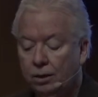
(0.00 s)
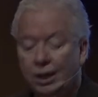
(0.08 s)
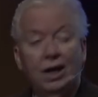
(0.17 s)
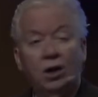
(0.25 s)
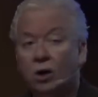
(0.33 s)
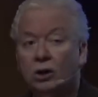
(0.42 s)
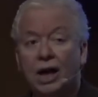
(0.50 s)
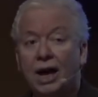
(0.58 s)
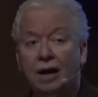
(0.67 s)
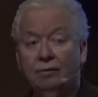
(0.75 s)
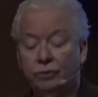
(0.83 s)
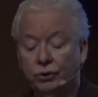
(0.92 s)
in our
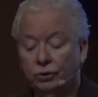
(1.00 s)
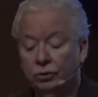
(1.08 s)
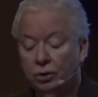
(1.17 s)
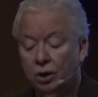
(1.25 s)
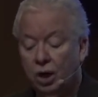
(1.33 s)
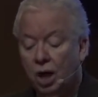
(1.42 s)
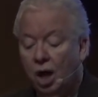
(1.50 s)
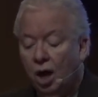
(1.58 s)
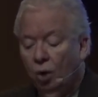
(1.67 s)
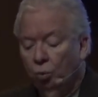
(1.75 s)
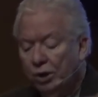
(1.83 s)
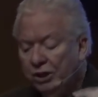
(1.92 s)
lives.
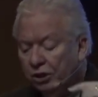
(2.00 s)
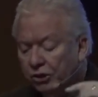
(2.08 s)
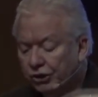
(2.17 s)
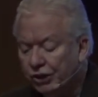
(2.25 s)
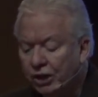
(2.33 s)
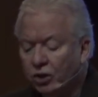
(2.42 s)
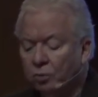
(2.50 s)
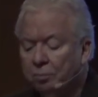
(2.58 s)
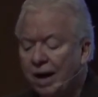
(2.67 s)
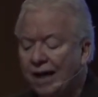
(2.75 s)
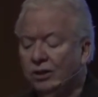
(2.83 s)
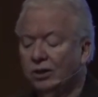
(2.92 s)
When you're
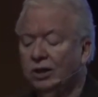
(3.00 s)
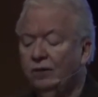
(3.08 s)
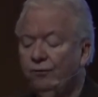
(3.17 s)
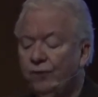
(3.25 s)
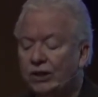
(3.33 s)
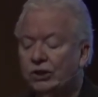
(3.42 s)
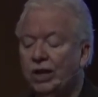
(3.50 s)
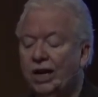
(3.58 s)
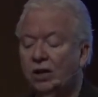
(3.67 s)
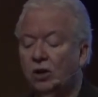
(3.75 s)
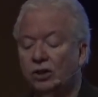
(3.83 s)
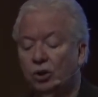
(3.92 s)
single-mindedly
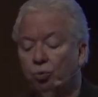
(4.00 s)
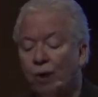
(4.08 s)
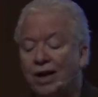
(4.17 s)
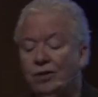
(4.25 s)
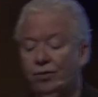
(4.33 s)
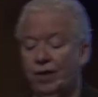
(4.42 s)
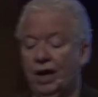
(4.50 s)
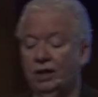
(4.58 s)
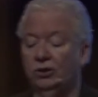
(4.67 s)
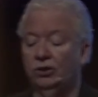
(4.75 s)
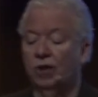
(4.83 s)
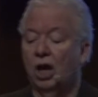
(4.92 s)
fixated on the right
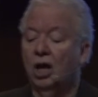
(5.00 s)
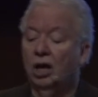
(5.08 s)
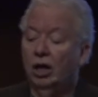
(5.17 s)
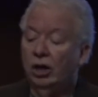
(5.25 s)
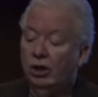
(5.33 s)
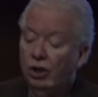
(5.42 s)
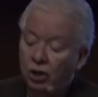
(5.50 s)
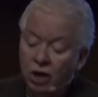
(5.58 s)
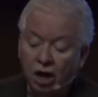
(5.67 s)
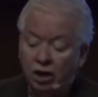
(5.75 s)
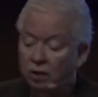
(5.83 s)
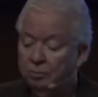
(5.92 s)
things, you're
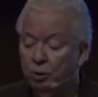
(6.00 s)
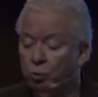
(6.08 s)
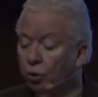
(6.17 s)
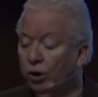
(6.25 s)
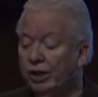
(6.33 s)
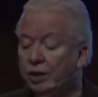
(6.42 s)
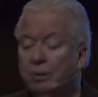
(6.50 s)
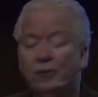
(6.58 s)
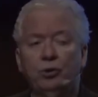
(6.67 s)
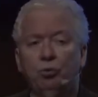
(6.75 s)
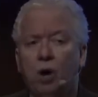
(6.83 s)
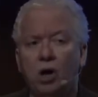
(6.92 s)
not going to be worried
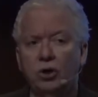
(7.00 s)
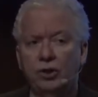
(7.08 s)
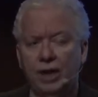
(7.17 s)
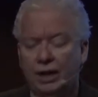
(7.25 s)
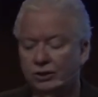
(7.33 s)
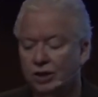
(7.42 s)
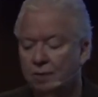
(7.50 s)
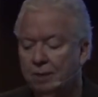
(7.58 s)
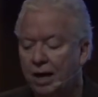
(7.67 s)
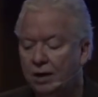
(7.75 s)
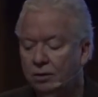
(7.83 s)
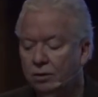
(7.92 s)
about the wrong things.
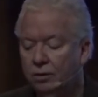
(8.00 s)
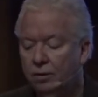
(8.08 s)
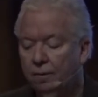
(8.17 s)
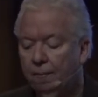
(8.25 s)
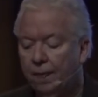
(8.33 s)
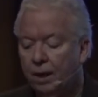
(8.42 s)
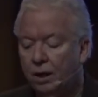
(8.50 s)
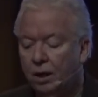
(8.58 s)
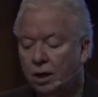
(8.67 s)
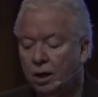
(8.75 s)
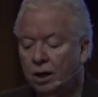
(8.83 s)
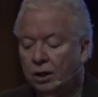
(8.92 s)
Amen?
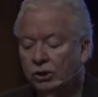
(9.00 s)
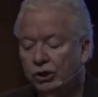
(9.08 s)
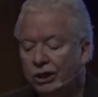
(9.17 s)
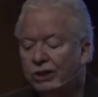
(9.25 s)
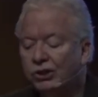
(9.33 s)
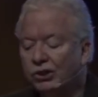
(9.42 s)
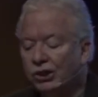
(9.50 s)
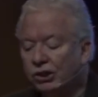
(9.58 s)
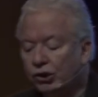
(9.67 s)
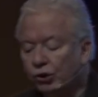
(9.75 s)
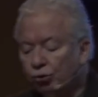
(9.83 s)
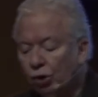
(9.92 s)
Jesus
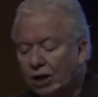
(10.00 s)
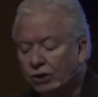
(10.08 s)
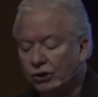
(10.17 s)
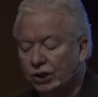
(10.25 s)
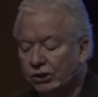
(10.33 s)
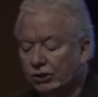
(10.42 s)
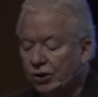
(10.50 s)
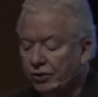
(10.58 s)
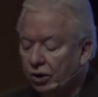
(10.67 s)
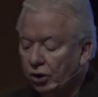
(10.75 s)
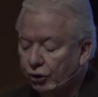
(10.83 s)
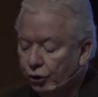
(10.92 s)
instructs us that
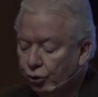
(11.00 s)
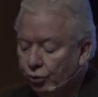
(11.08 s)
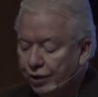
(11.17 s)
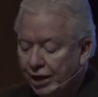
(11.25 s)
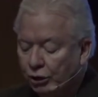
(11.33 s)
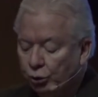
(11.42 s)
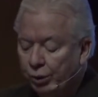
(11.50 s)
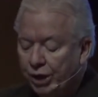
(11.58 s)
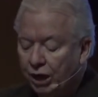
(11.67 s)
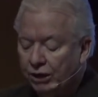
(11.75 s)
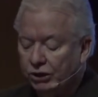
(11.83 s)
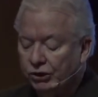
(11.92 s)
there are two things we
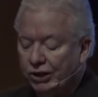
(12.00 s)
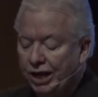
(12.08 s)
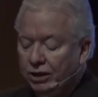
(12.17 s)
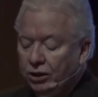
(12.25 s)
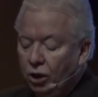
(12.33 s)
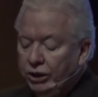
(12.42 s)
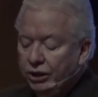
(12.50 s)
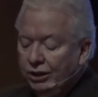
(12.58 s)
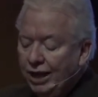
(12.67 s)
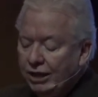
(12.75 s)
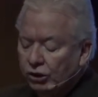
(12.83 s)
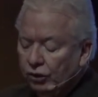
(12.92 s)
ought to stay
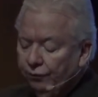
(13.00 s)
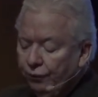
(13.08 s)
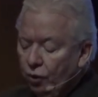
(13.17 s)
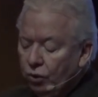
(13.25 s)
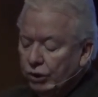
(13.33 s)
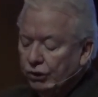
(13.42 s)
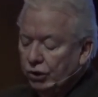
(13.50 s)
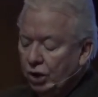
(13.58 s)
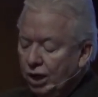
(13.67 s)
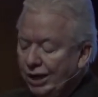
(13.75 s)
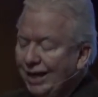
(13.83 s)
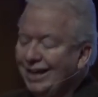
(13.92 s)
laser focused
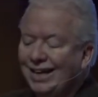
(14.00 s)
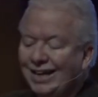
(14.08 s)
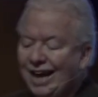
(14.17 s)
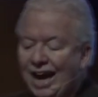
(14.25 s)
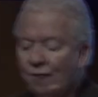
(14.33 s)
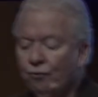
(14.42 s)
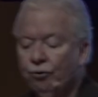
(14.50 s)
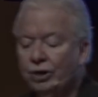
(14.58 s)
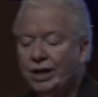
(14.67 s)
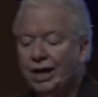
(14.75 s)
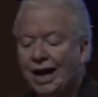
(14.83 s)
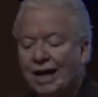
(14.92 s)
on in
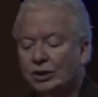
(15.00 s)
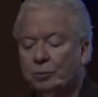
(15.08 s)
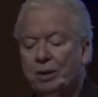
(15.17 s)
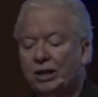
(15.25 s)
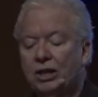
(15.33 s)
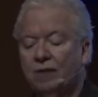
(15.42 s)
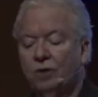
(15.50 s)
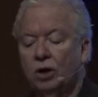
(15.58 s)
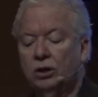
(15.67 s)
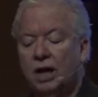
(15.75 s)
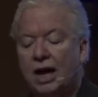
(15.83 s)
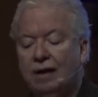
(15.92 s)
every aspect of
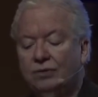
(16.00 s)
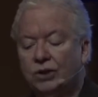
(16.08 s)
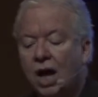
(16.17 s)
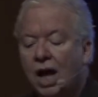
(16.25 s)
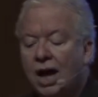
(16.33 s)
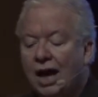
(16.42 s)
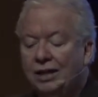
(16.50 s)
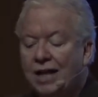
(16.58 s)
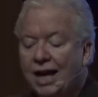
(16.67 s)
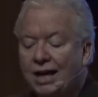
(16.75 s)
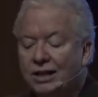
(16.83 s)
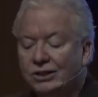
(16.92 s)
our lives, and
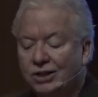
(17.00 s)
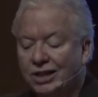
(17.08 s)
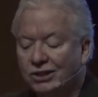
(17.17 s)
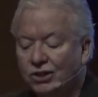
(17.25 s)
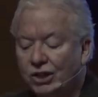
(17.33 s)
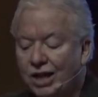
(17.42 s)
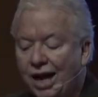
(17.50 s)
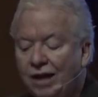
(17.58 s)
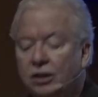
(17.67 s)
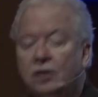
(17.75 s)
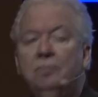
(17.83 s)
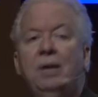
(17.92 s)
that is his
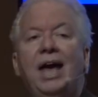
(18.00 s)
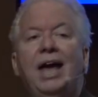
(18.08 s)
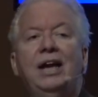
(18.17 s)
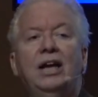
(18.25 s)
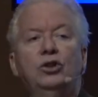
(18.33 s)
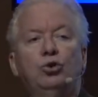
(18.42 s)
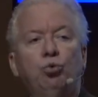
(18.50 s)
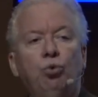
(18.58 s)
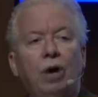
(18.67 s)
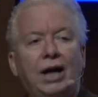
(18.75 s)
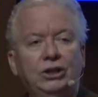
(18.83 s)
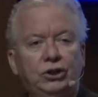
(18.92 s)
kingdom and his
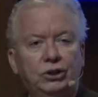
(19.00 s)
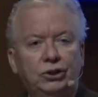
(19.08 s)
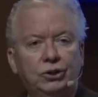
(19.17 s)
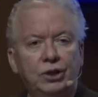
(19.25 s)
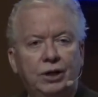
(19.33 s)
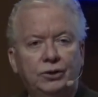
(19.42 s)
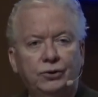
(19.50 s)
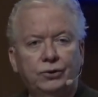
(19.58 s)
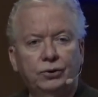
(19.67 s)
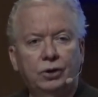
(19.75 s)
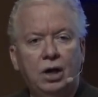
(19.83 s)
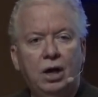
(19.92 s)
righteousness
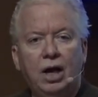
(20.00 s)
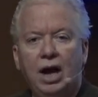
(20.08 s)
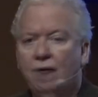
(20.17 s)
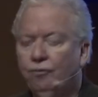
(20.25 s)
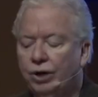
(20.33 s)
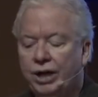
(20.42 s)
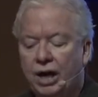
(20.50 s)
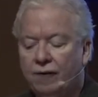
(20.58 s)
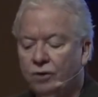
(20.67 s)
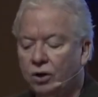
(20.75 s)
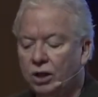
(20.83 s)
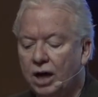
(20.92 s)
every day
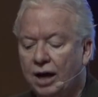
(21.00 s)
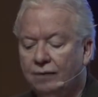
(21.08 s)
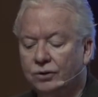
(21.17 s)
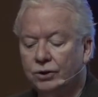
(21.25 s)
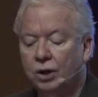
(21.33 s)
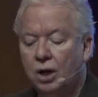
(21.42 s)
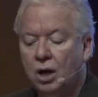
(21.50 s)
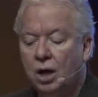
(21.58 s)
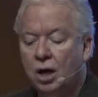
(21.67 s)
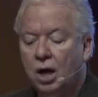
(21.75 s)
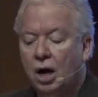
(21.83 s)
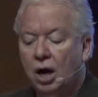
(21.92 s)
of our lives.
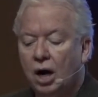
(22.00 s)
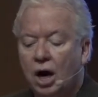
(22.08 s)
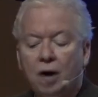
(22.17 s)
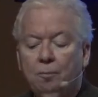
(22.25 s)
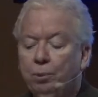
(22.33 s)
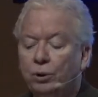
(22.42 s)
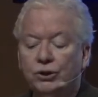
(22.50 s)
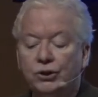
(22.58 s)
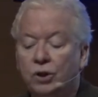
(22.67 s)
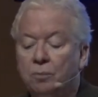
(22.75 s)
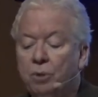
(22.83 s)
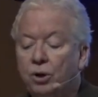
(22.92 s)
Our
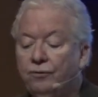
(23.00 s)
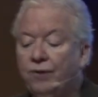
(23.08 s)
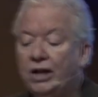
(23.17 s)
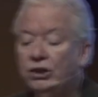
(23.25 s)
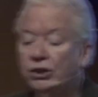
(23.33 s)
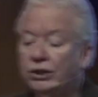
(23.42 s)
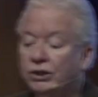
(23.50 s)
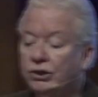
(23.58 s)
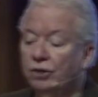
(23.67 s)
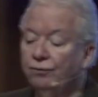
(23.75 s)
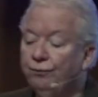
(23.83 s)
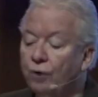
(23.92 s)
personal motivation is
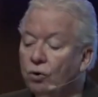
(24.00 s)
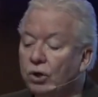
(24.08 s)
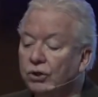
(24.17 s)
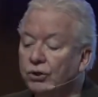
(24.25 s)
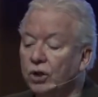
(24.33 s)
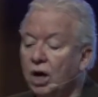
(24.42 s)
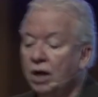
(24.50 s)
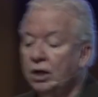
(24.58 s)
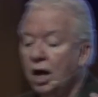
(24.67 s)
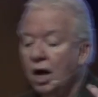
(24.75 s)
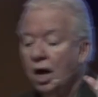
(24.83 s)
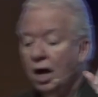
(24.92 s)
to focus
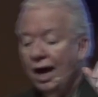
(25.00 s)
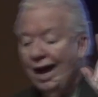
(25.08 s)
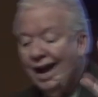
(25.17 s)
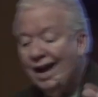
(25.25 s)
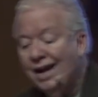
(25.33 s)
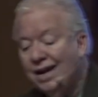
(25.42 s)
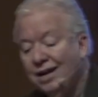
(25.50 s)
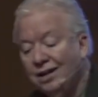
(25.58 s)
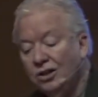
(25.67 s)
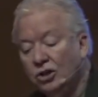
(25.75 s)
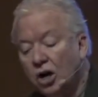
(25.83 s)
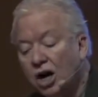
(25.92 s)
on
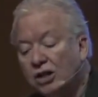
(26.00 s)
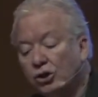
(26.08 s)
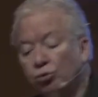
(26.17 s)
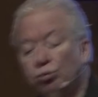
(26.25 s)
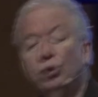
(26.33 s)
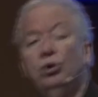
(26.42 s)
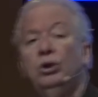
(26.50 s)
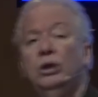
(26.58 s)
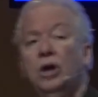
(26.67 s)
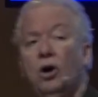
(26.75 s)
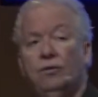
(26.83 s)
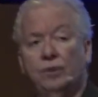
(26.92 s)
A, God's
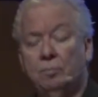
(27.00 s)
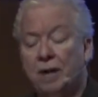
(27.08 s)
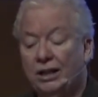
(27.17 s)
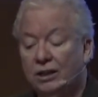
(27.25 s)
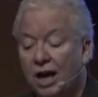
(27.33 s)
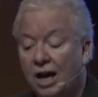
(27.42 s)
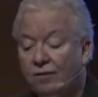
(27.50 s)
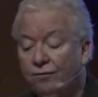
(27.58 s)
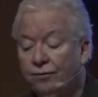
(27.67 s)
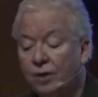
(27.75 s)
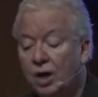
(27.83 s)
rule over my life,